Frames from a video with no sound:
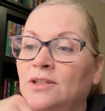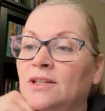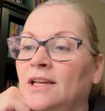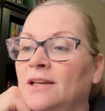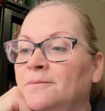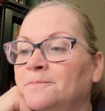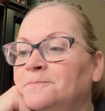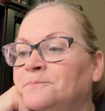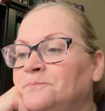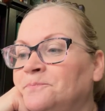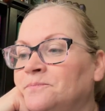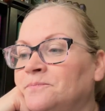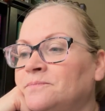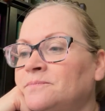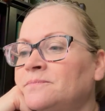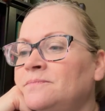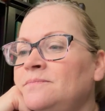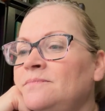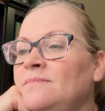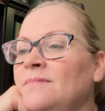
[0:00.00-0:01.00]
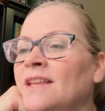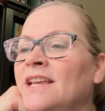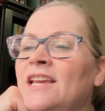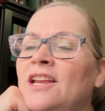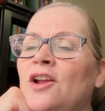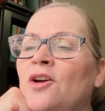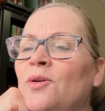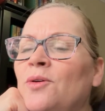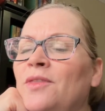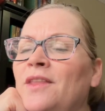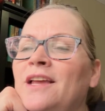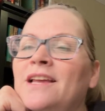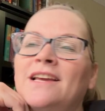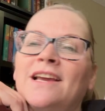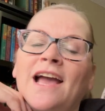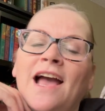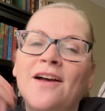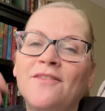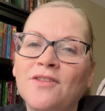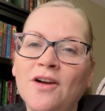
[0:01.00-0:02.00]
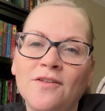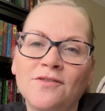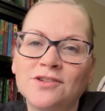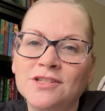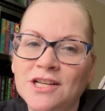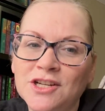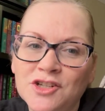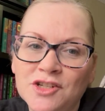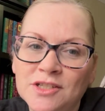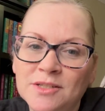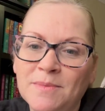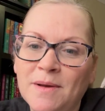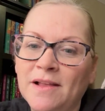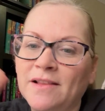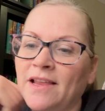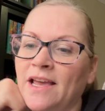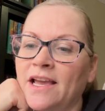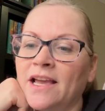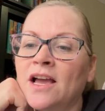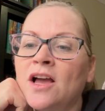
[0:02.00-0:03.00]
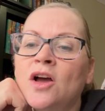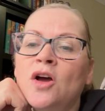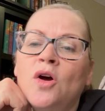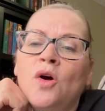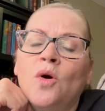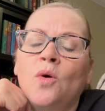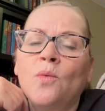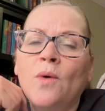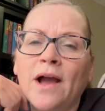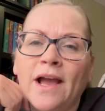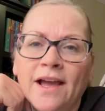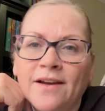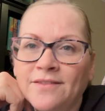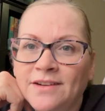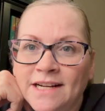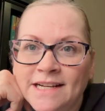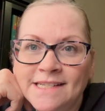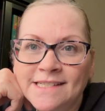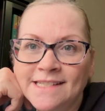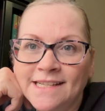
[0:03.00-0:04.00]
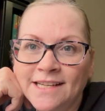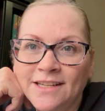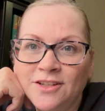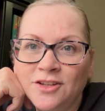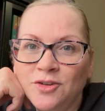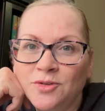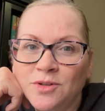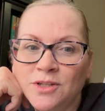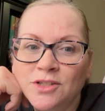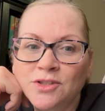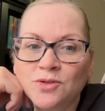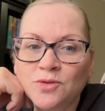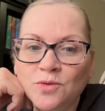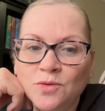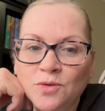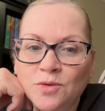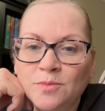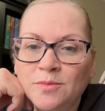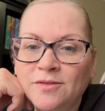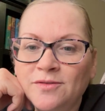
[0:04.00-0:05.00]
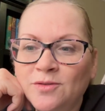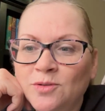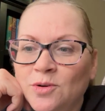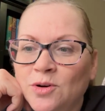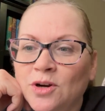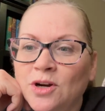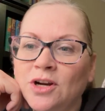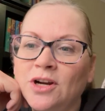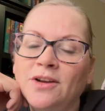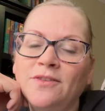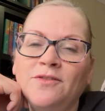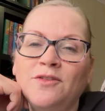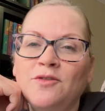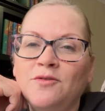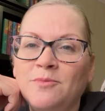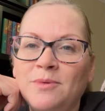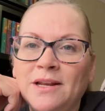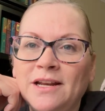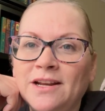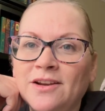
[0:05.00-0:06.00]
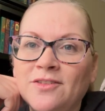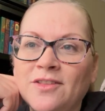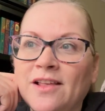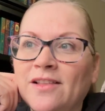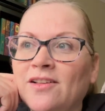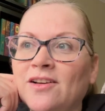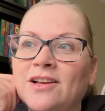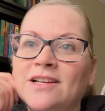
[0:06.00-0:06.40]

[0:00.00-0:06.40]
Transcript: And you know, and they have conversations about like, why haven't I seen you at school before if you've been here that long?